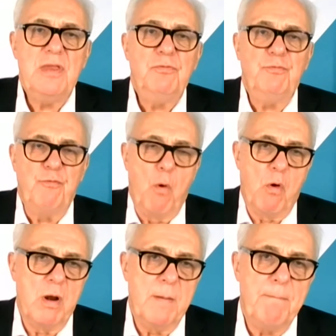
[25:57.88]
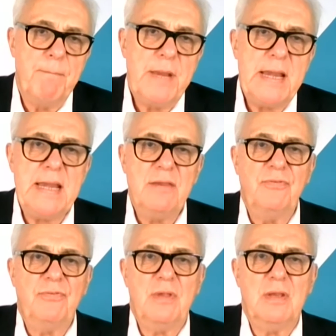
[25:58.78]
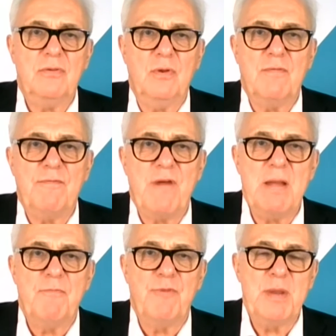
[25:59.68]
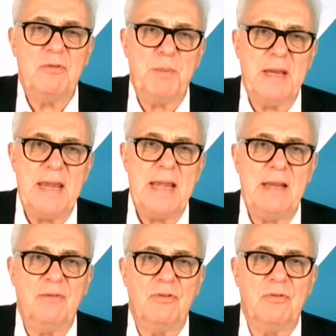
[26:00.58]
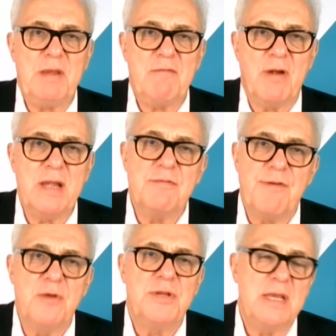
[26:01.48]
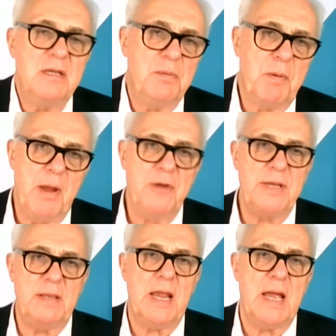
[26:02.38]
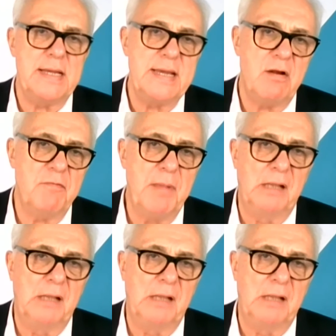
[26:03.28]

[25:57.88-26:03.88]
know, this forum is sort of very, from its beginnings, has been very devoted to promoting the idea of